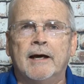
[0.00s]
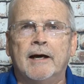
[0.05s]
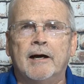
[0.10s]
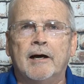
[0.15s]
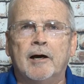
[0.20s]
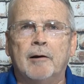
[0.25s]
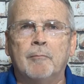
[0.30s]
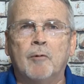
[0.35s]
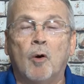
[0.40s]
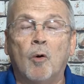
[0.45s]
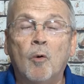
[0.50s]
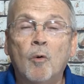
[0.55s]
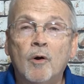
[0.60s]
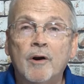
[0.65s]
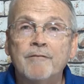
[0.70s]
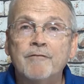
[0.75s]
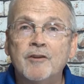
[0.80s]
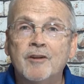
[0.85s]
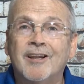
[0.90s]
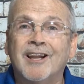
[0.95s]
Or
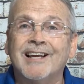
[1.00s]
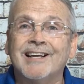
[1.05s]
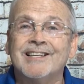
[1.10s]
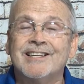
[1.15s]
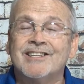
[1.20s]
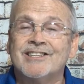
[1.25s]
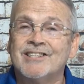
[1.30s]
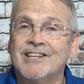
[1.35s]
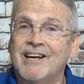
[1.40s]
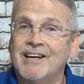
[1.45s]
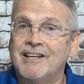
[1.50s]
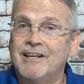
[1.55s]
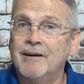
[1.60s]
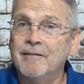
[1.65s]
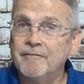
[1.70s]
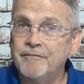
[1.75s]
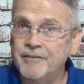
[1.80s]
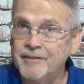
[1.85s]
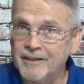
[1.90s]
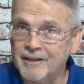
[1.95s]
if you'd like to sign
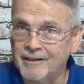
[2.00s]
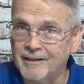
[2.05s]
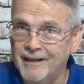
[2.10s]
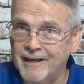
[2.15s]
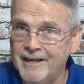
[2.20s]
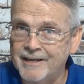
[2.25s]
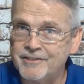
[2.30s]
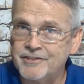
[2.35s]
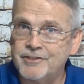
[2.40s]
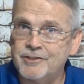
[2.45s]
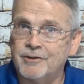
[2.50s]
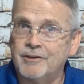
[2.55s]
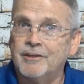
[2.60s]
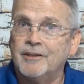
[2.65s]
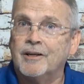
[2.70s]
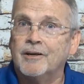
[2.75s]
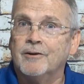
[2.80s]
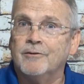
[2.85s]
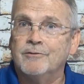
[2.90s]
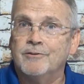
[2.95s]
up for the class, you can
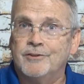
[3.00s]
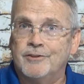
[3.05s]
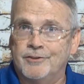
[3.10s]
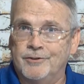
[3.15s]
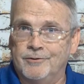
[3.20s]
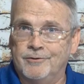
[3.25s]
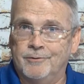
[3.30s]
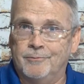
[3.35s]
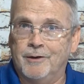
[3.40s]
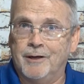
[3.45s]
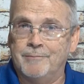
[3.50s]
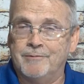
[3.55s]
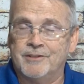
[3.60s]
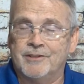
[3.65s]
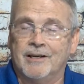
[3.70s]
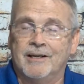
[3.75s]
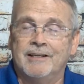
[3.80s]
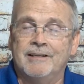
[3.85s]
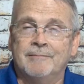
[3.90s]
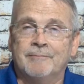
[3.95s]
go to the
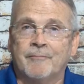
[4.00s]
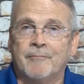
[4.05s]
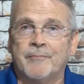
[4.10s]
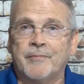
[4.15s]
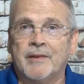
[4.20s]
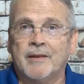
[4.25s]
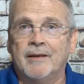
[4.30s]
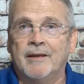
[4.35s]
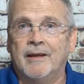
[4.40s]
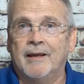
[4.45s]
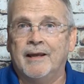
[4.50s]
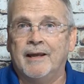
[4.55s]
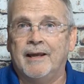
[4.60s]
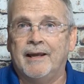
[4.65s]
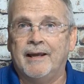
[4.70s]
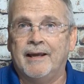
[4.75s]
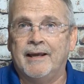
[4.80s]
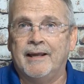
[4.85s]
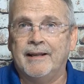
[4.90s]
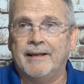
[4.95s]
website.
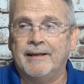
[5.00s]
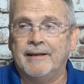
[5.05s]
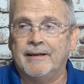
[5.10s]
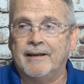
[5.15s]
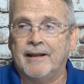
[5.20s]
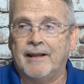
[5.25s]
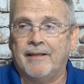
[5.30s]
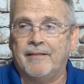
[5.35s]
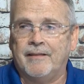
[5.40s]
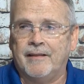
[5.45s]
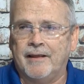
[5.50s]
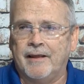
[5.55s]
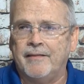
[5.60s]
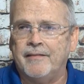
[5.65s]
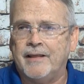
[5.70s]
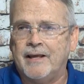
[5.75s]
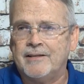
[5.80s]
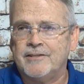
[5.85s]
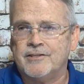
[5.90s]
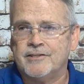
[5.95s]
And
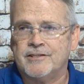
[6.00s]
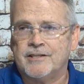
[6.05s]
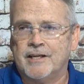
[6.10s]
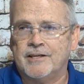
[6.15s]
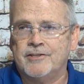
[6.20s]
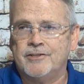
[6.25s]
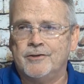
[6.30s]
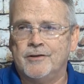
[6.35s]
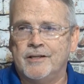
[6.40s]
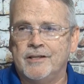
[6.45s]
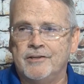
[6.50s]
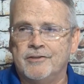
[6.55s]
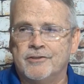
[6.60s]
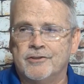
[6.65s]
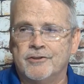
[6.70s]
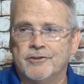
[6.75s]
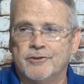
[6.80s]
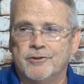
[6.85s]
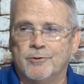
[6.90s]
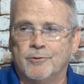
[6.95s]
that just takes you to
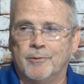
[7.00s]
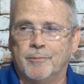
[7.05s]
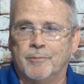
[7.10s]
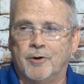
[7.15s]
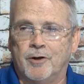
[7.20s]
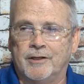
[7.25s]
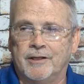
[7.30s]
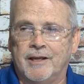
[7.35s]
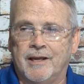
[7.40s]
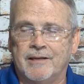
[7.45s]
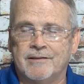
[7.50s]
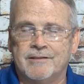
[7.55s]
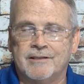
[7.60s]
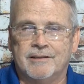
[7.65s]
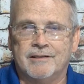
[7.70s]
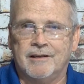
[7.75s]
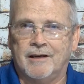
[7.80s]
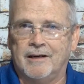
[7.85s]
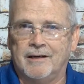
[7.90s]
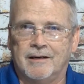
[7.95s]

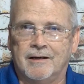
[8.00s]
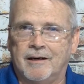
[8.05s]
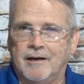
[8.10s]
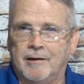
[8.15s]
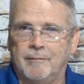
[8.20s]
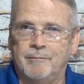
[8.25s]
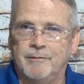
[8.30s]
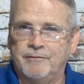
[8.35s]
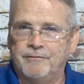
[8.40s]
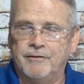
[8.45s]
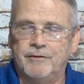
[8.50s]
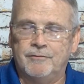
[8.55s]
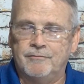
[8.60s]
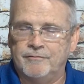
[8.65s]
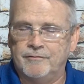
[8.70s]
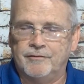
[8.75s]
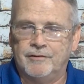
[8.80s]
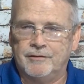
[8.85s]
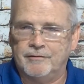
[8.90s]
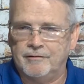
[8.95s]
EasternShoreBroadcasting.com if you
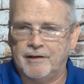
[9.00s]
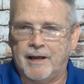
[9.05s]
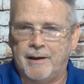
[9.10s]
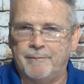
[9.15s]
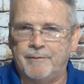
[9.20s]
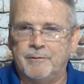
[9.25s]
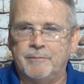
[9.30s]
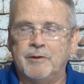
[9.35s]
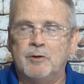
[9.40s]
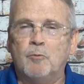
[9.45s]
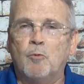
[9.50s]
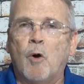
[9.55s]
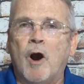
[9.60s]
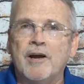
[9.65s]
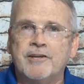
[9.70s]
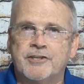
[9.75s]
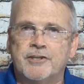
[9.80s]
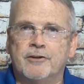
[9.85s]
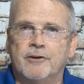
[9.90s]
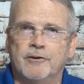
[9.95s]
happen to be
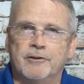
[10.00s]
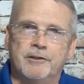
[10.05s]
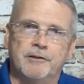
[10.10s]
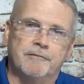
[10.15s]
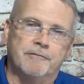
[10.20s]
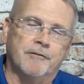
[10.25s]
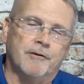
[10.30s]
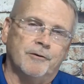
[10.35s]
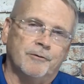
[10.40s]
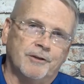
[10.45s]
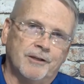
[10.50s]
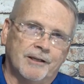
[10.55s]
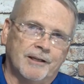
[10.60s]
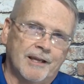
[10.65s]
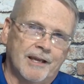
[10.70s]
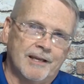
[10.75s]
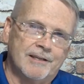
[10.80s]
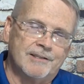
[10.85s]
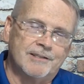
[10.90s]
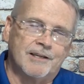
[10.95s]
watching on your phone and
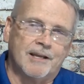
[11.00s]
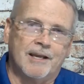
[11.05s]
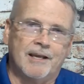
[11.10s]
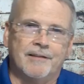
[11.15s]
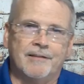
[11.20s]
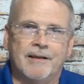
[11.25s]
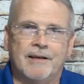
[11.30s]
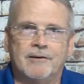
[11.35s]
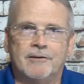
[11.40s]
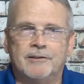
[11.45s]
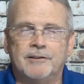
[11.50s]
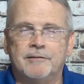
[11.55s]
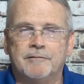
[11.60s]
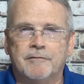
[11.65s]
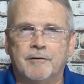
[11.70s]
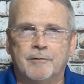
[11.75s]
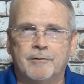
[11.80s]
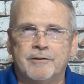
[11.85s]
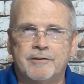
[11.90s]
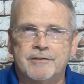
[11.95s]
can't scan that on your
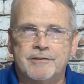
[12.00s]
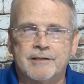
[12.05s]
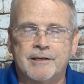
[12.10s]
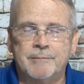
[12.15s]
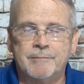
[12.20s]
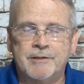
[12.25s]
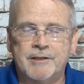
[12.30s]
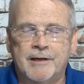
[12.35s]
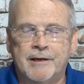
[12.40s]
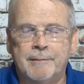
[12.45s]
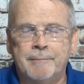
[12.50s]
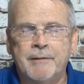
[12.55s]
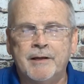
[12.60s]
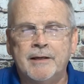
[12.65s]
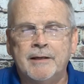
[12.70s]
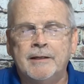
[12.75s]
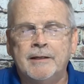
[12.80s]
phone at the same time.